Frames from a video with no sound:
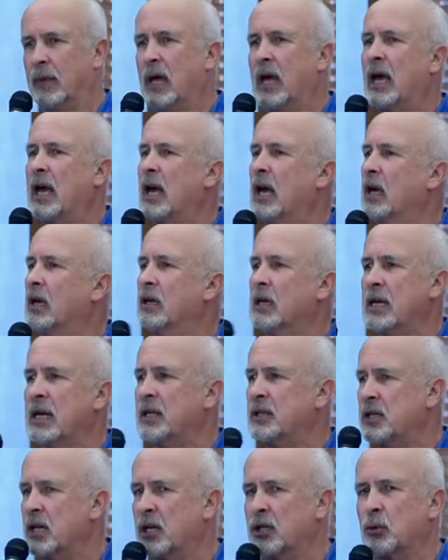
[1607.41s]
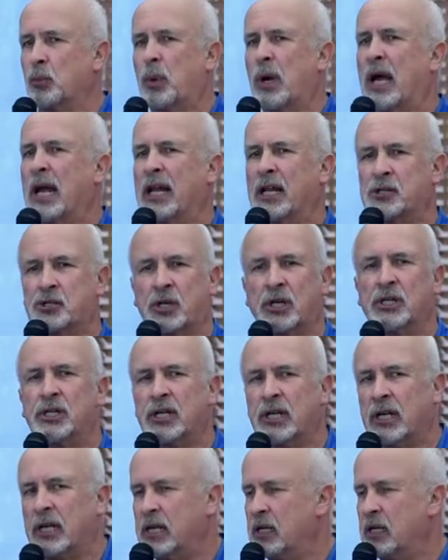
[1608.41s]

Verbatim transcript: Uh, and the other pilots can tell,